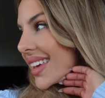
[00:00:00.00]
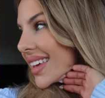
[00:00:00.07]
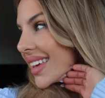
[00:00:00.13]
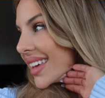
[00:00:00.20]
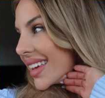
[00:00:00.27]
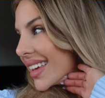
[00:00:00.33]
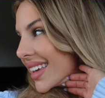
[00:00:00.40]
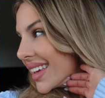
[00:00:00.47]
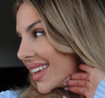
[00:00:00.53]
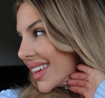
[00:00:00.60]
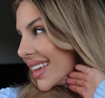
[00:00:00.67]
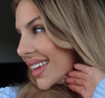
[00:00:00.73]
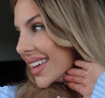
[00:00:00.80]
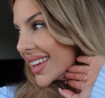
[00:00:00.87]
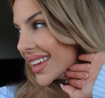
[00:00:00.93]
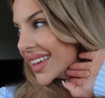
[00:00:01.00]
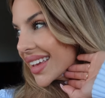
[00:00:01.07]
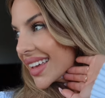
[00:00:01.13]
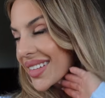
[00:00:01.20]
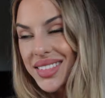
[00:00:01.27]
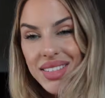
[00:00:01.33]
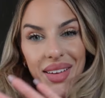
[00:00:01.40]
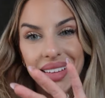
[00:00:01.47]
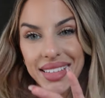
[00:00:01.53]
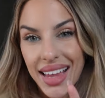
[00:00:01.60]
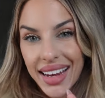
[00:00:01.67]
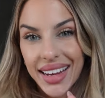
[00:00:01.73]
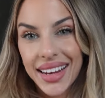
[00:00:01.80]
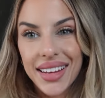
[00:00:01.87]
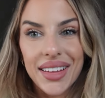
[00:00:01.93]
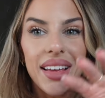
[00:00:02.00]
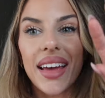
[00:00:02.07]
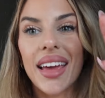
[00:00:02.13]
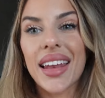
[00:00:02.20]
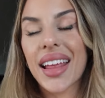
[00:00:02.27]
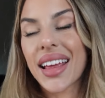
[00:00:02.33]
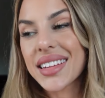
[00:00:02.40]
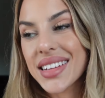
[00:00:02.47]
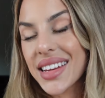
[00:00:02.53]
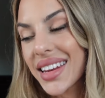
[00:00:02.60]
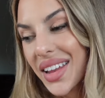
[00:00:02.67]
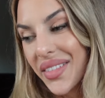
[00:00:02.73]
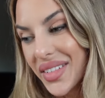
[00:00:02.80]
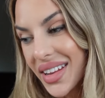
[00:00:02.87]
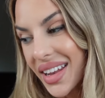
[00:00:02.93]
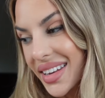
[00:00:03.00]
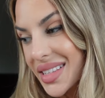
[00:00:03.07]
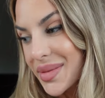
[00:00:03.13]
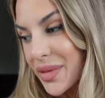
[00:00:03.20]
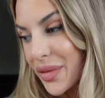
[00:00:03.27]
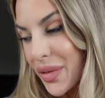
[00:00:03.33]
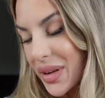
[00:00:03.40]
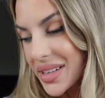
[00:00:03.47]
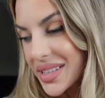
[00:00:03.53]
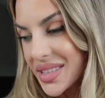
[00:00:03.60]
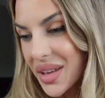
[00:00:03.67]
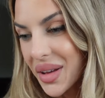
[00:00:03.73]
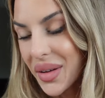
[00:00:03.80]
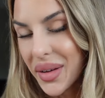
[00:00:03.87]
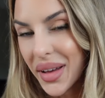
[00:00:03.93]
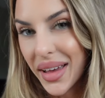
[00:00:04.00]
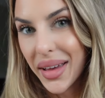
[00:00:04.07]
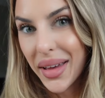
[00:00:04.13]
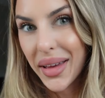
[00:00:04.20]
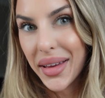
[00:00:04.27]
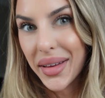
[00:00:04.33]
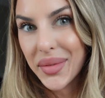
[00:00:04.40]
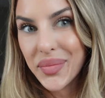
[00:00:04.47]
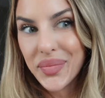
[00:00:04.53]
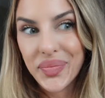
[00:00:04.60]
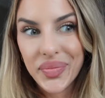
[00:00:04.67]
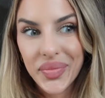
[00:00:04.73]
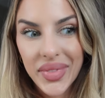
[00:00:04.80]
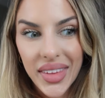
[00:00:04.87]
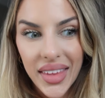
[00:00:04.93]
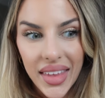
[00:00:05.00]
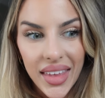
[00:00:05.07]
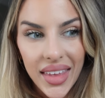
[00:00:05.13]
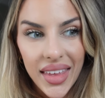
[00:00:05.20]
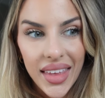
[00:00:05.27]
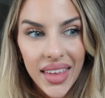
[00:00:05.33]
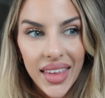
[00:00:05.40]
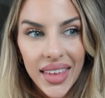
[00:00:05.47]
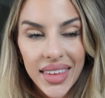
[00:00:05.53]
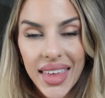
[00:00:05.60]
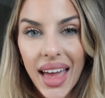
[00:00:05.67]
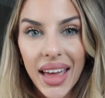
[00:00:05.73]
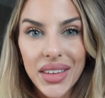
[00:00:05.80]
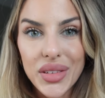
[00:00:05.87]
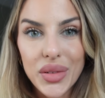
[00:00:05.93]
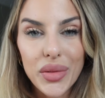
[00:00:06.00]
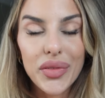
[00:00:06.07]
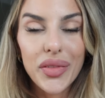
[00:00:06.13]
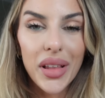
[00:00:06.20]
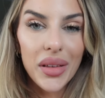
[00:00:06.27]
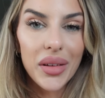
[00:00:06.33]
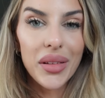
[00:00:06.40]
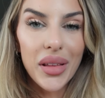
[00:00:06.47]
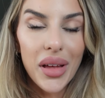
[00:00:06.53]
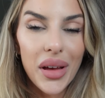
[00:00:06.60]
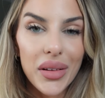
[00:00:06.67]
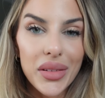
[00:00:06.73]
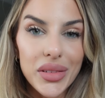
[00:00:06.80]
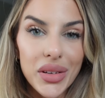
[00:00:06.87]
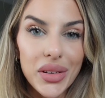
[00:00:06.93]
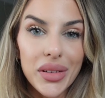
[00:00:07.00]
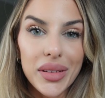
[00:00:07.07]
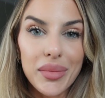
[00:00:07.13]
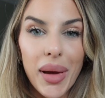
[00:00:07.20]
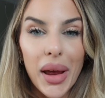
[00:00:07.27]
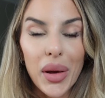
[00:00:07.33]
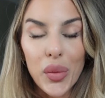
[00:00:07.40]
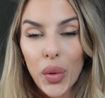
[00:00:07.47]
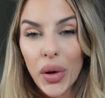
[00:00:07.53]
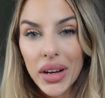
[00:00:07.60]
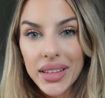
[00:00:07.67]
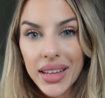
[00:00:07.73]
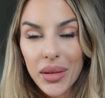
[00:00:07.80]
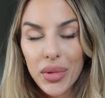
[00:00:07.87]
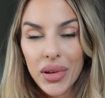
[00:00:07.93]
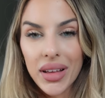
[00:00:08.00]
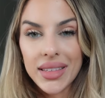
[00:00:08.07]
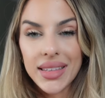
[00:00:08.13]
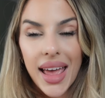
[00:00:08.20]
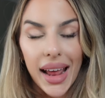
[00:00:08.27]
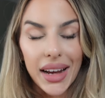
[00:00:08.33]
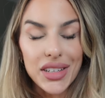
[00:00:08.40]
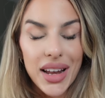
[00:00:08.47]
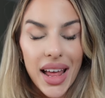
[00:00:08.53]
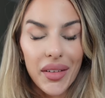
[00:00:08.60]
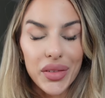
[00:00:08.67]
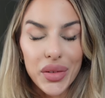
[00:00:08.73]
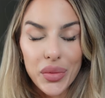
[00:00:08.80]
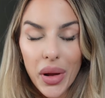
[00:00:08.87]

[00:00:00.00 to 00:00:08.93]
I'm so excited. And I actually never done this before. So um, yeah, you will follow along during my work day because I actually have to